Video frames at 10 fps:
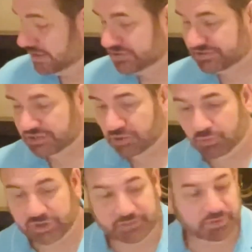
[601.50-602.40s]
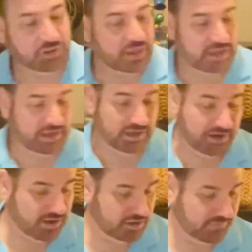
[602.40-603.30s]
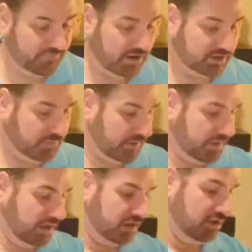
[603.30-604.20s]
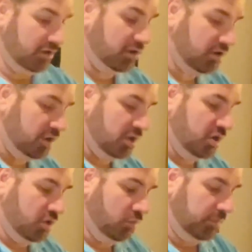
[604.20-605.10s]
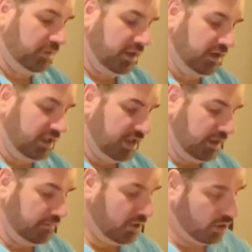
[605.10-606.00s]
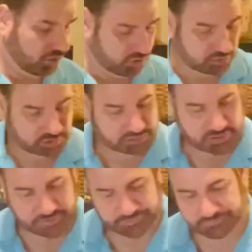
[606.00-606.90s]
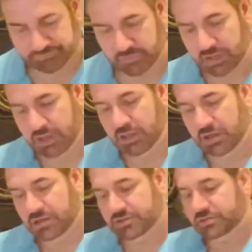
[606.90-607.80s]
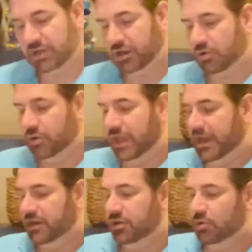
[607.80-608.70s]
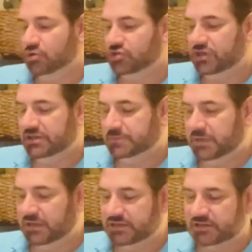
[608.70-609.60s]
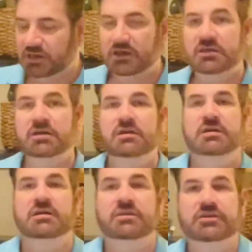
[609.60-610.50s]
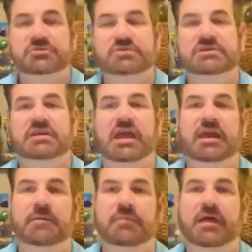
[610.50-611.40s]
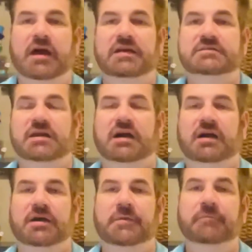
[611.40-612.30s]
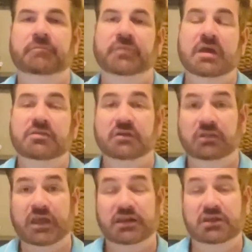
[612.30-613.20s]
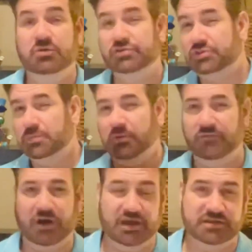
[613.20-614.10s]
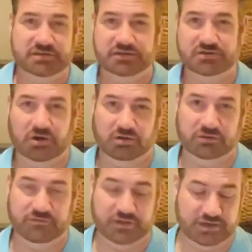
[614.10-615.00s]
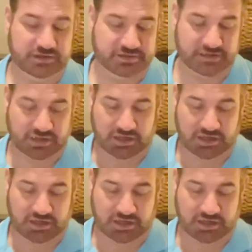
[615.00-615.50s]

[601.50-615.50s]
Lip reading: So we played, in fact, in my bag here, we played a game called Taco Cat Goat Cheese Pizza. This was a game that the lady who supervises all of this,